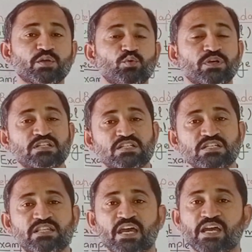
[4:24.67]
you can
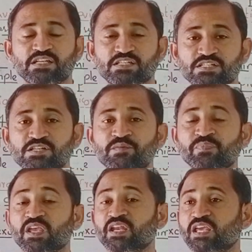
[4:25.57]
see that
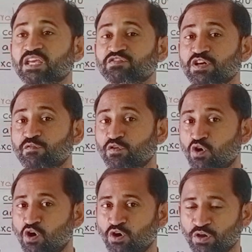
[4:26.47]
in case of
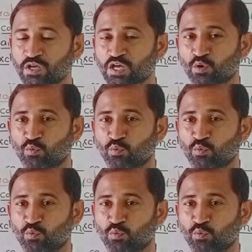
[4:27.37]
dog,